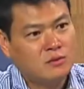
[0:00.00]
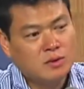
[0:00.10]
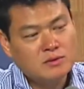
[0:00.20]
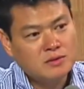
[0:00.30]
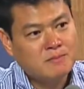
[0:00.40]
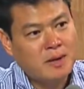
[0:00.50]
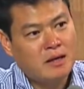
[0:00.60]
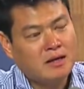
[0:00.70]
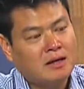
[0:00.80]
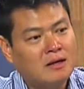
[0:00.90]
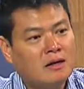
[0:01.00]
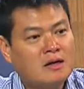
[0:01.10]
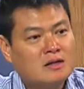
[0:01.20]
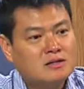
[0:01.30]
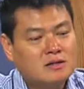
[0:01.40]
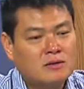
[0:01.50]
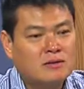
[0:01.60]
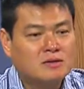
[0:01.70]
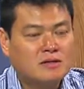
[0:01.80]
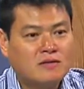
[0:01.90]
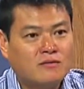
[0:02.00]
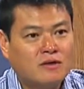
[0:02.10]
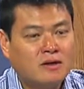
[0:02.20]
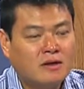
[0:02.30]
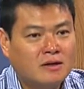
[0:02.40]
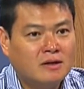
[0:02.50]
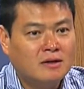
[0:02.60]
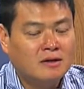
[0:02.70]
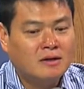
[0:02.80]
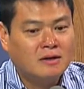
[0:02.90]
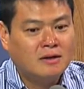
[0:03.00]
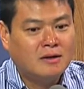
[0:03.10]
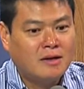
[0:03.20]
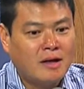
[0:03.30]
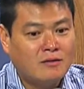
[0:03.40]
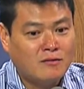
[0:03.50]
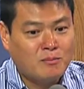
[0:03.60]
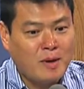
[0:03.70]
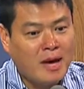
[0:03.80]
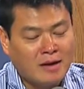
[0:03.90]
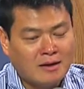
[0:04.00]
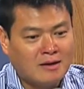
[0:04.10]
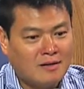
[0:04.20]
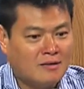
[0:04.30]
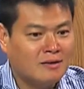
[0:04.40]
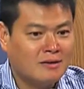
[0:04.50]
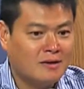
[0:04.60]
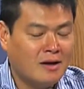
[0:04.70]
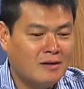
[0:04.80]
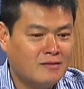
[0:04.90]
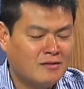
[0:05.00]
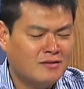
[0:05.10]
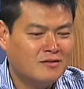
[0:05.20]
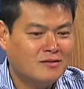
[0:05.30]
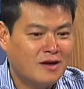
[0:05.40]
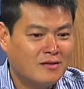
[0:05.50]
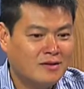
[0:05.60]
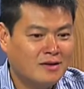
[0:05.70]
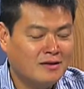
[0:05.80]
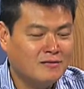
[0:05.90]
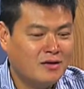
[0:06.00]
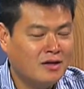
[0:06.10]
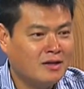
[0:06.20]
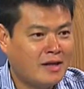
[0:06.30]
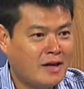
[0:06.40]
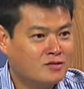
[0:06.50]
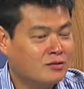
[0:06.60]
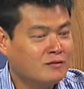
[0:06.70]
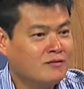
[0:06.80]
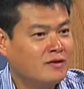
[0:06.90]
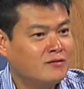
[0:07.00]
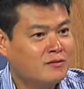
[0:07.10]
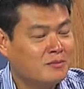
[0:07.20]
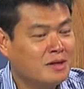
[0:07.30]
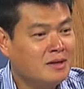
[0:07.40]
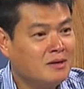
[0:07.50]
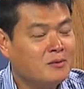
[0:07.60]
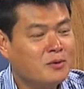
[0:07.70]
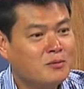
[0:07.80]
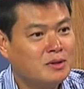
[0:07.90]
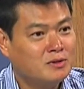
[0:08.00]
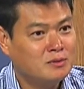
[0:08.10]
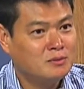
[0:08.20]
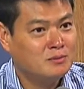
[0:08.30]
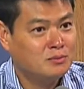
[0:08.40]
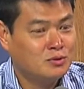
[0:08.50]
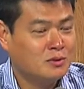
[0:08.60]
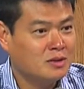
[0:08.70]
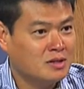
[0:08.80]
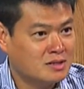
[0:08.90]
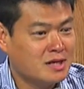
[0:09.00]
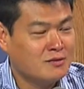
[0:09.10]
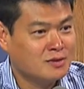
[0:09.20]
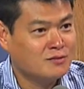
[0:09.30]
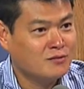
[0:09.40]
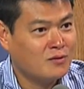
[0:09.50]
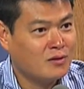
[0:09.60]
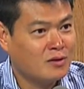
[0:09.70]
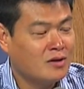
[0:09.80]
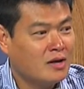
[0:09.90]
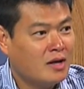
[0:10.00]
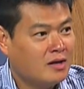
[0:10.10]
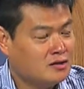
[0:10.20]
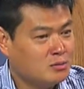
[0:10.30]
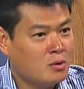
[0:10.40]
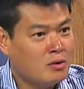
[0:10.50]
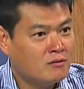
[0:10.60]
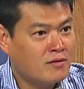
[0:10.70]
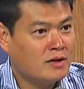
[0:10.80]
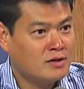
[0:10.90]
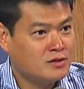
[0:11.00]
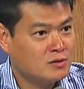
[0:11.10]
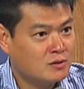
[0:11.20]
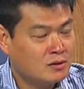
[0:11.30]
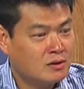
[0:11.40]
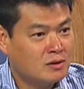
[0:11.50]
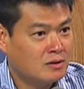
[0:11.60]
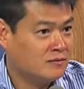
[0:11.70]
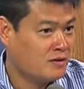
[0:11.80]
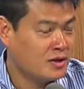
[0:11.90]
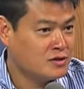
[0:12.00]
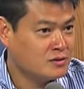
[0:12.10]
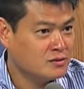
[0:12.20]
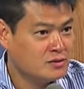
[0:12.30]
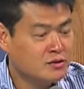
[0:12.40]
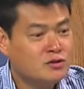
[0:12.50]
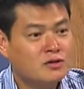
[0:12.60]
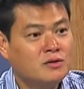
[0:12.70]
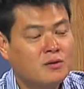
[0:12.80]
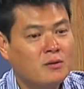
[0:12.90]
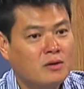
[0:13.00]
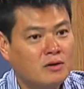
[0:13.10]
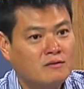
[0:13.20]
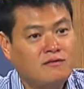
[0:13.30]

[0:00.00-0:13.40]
roles in banking. So it's definitely if a bank, I think a very natural fit for me would be doing consulting for a small financial or a financial institution or a